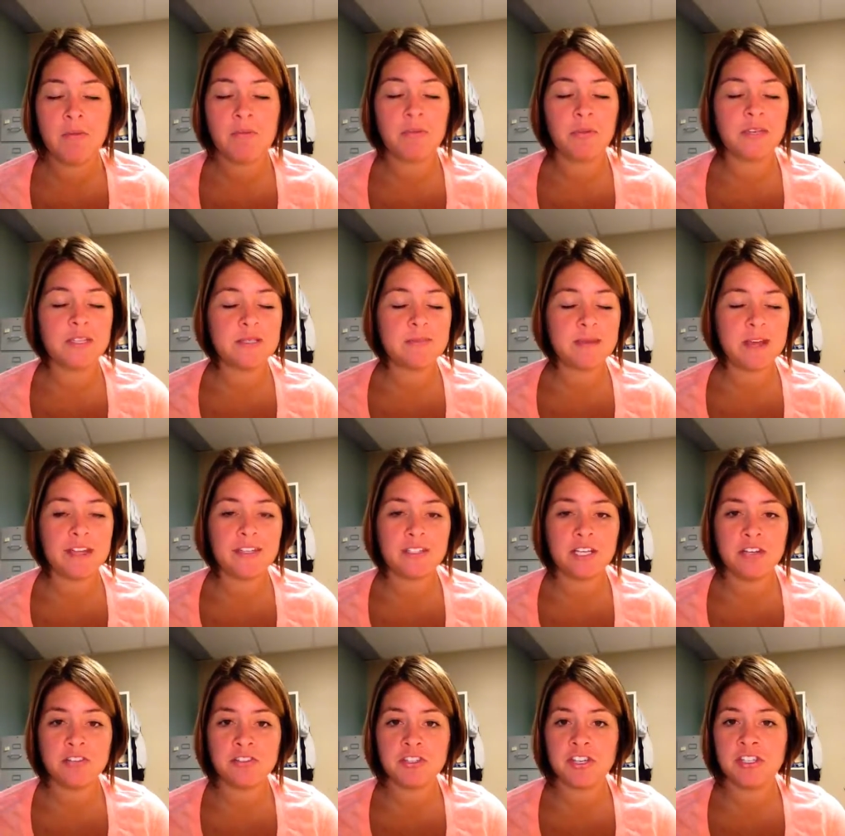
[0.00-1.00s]
Please pay
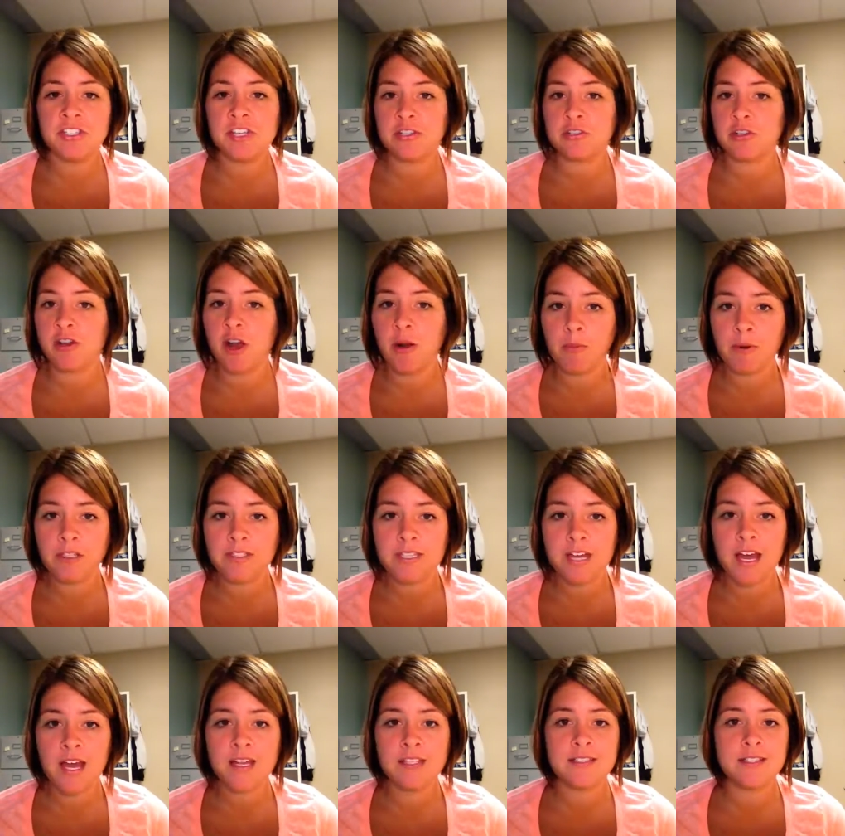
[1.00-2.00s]
attention, get your homework
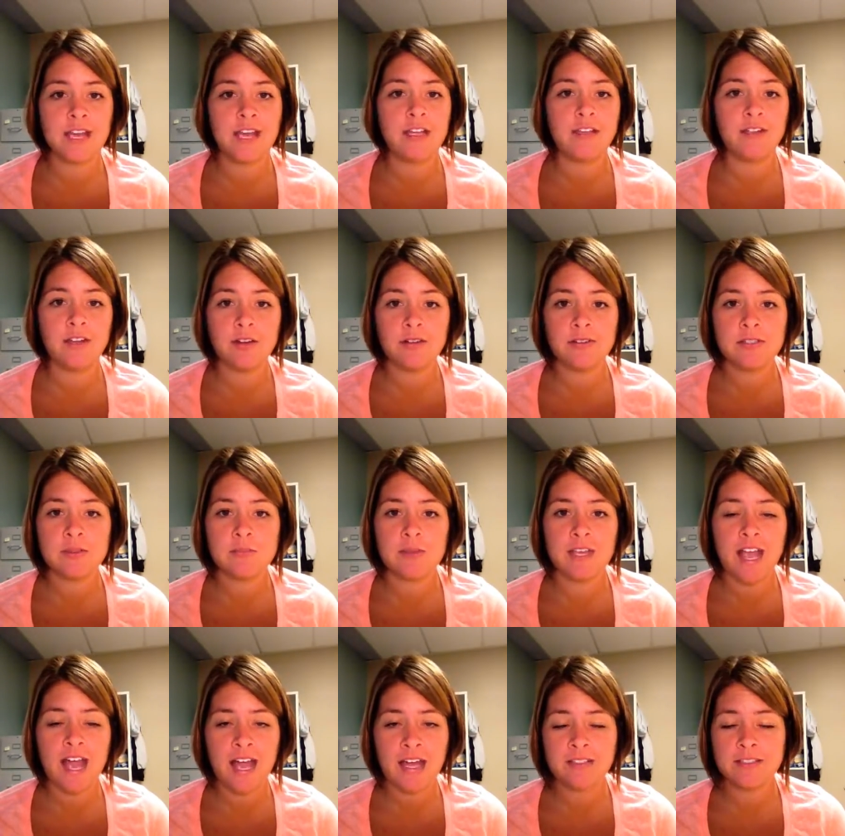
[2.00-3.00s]
done, take notes,
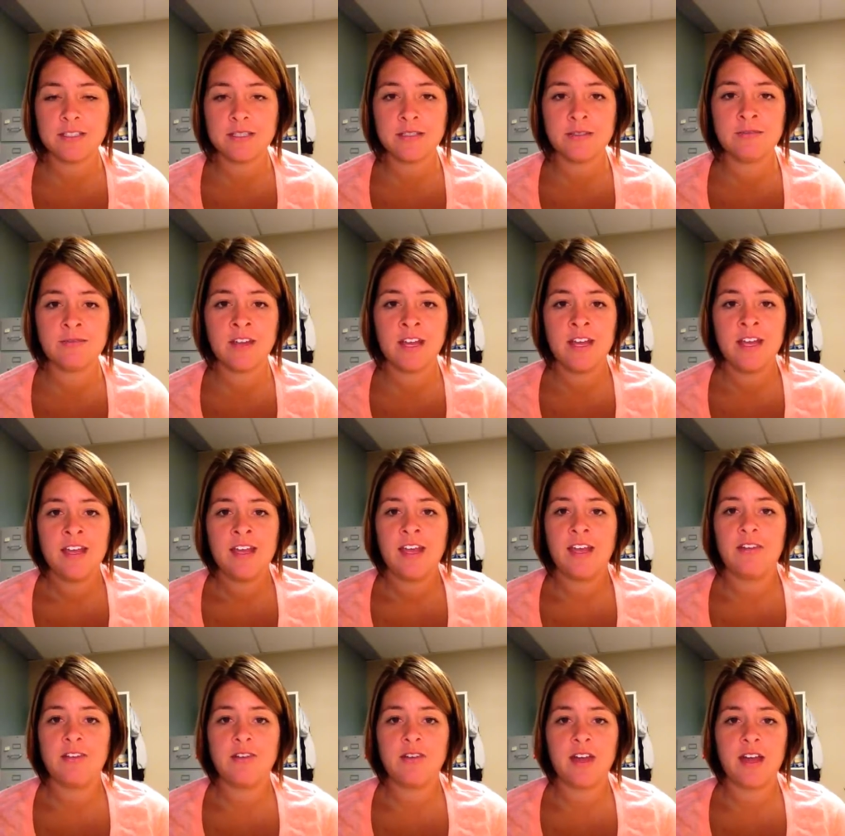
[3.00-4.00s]
be active,
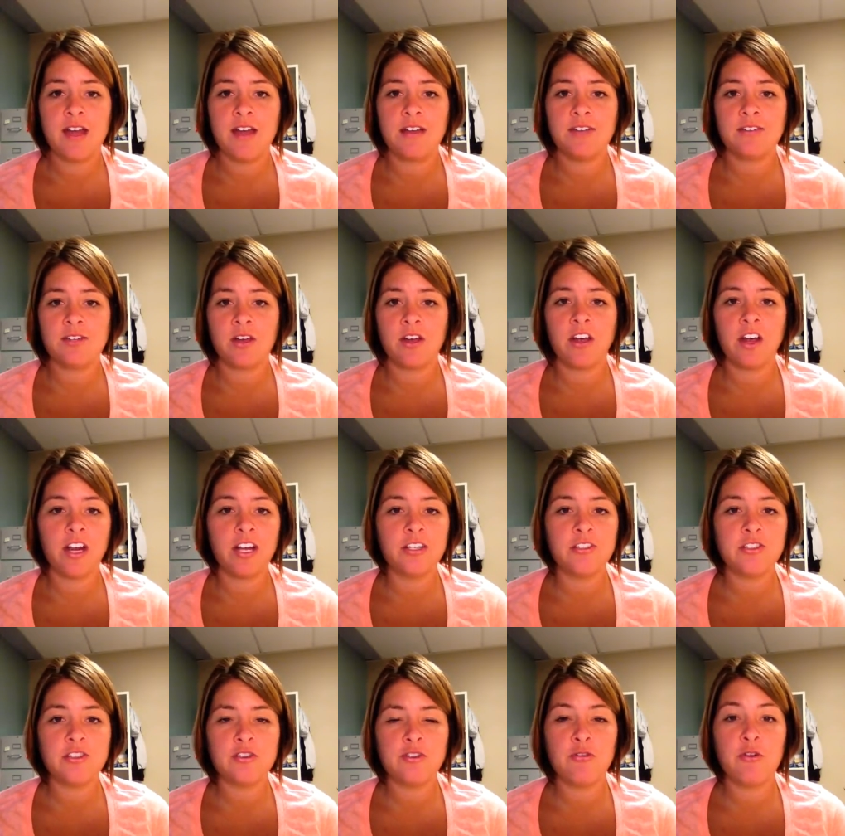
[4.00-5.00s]
and you guys are going to
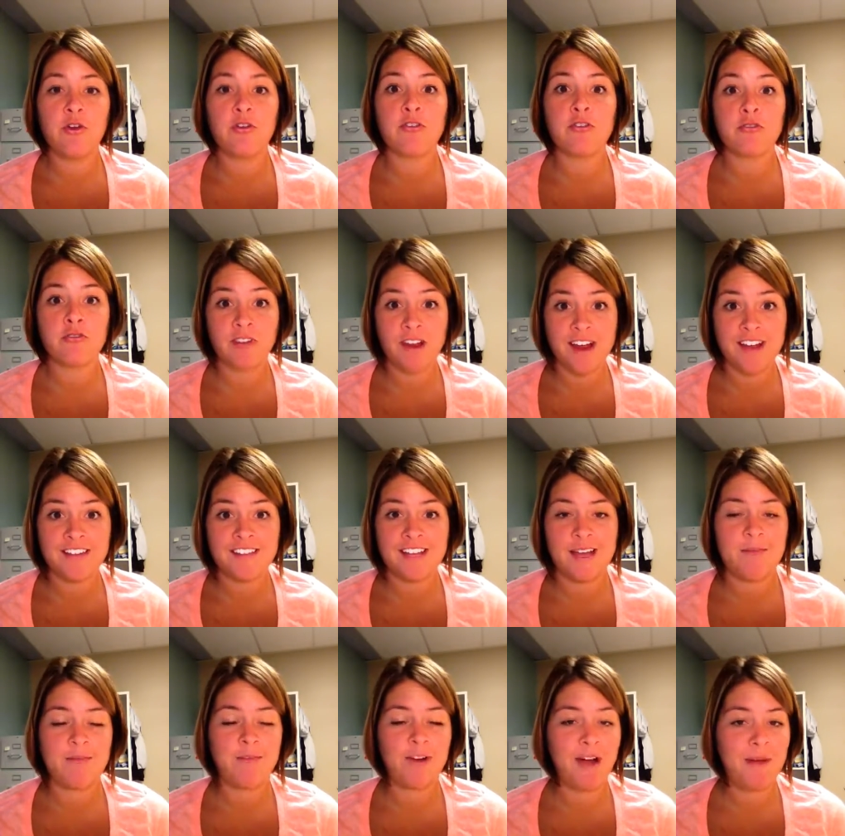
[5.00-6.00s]
do great,
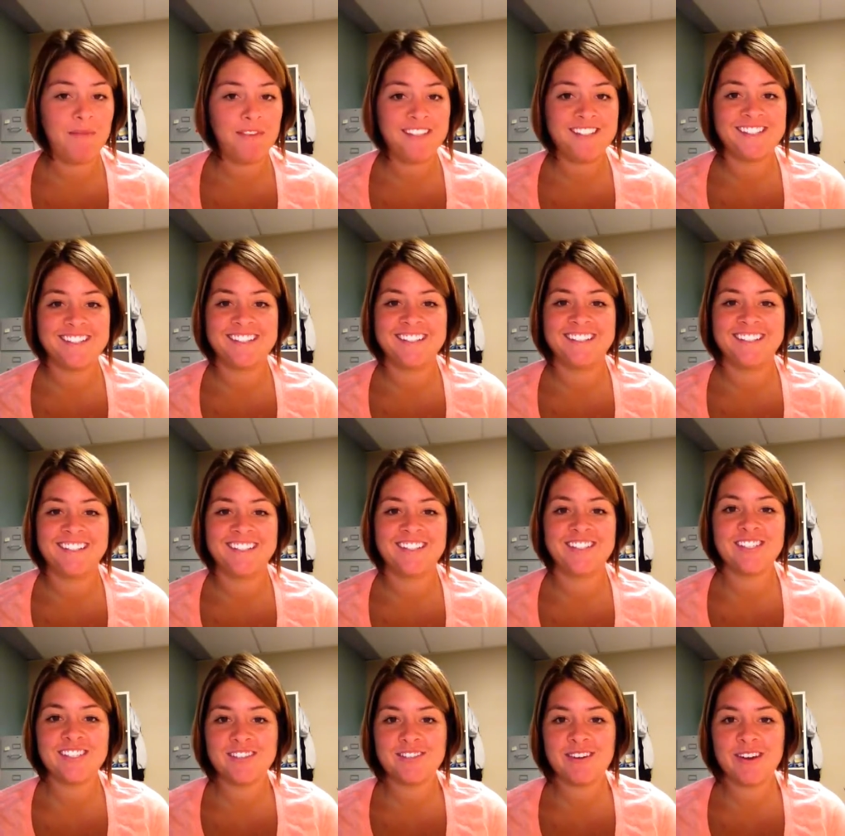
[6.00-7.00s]
I promise. I'll
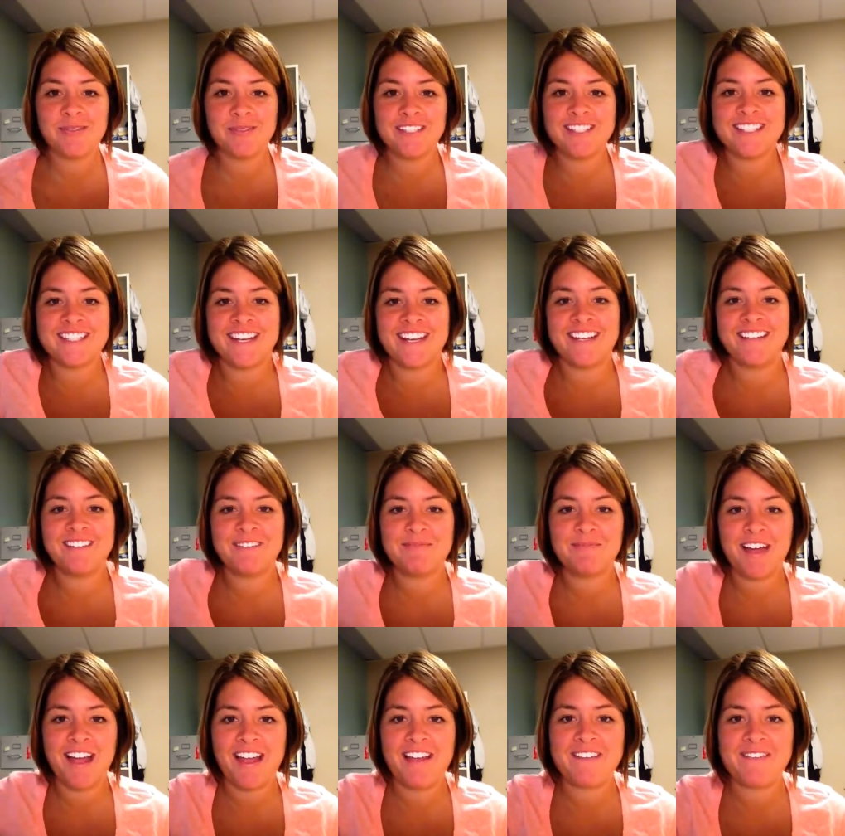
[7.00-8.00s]
see you on Wednesday.
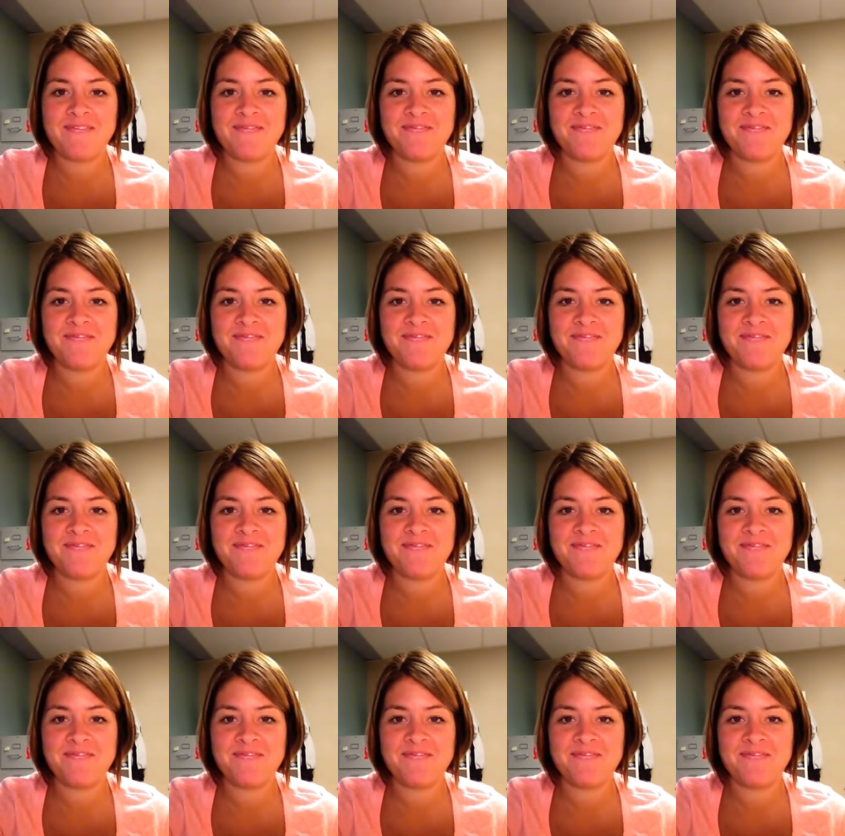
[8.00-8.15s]
Bye.